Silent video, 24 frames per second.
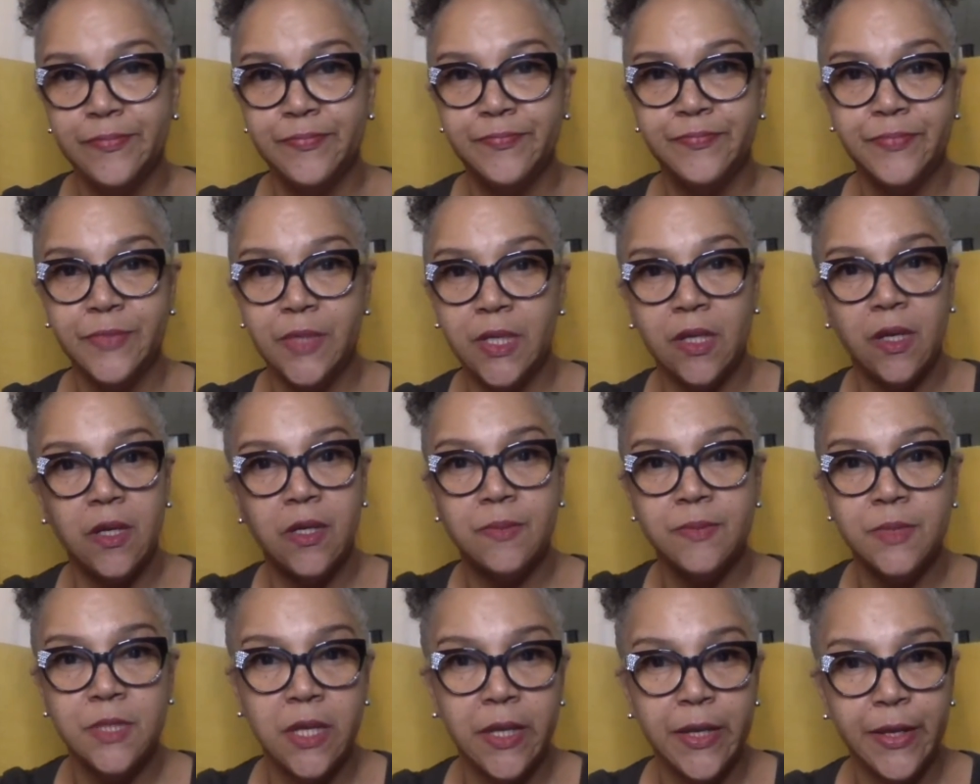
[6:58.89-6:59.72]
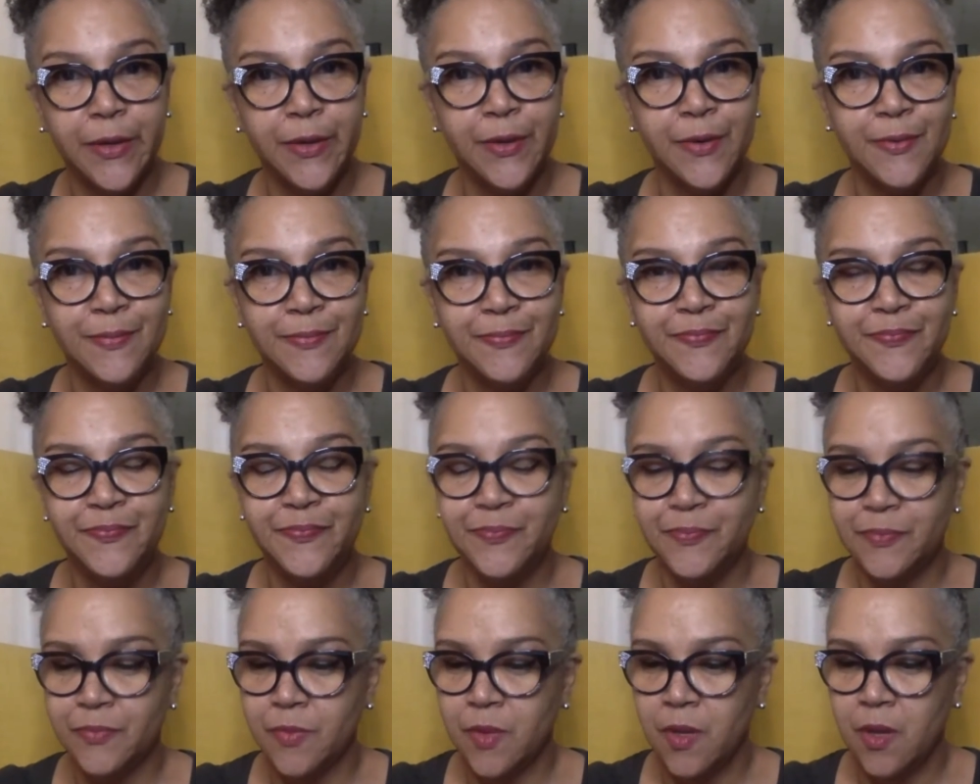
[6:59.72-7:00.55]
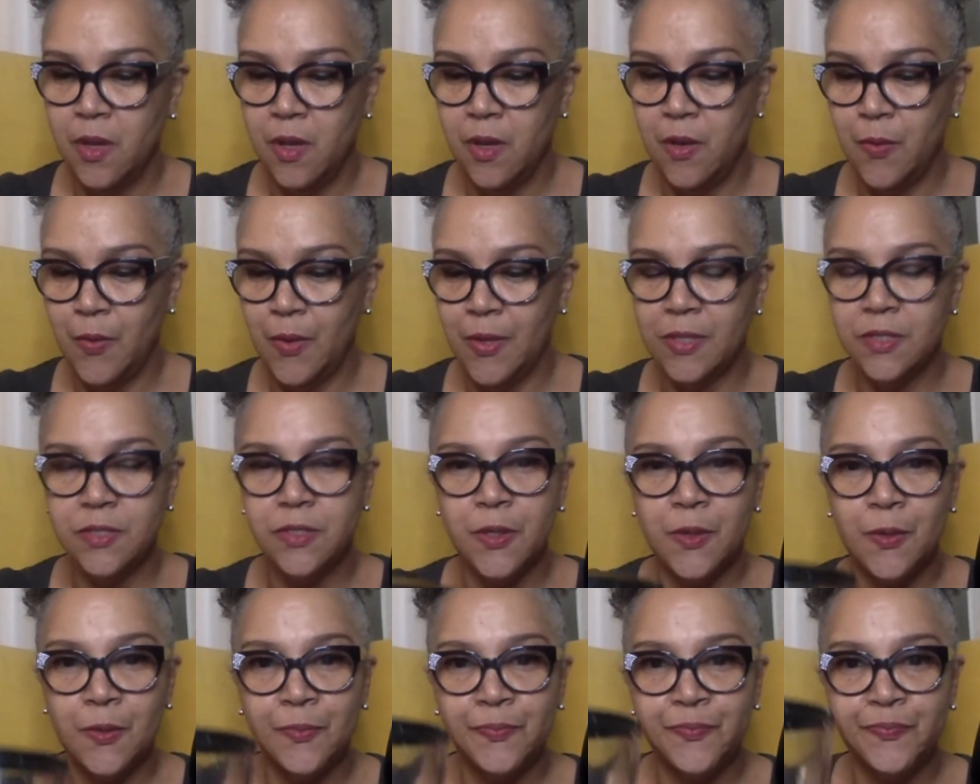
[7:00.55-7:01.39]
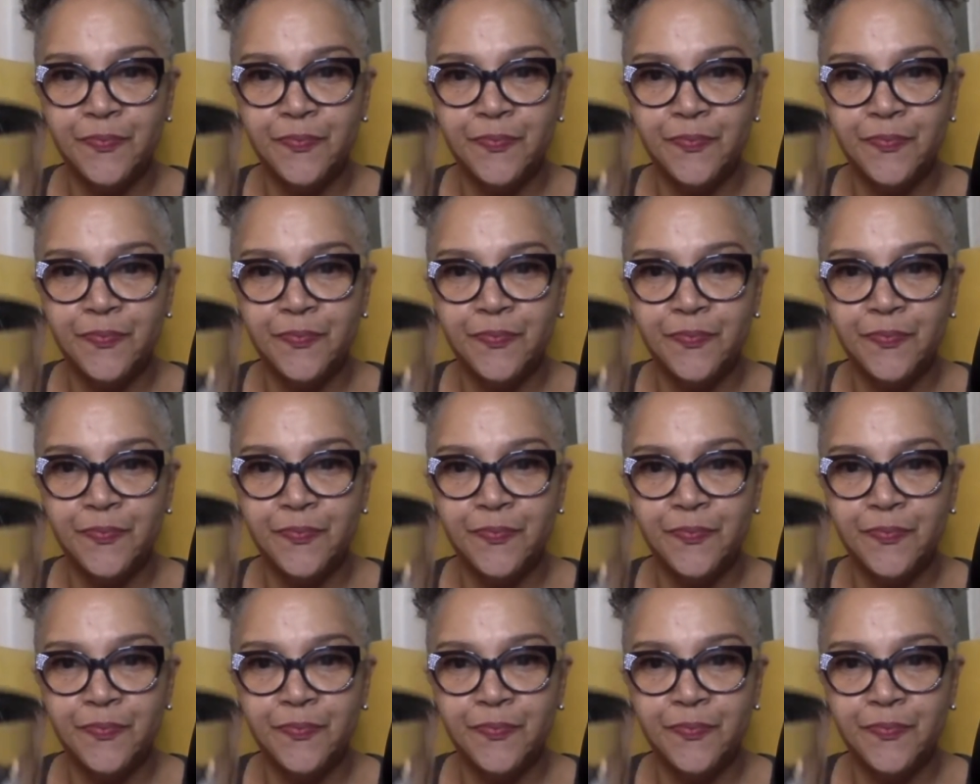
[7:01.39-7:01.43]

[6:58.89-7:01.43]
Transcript: That comes later. Anyway, so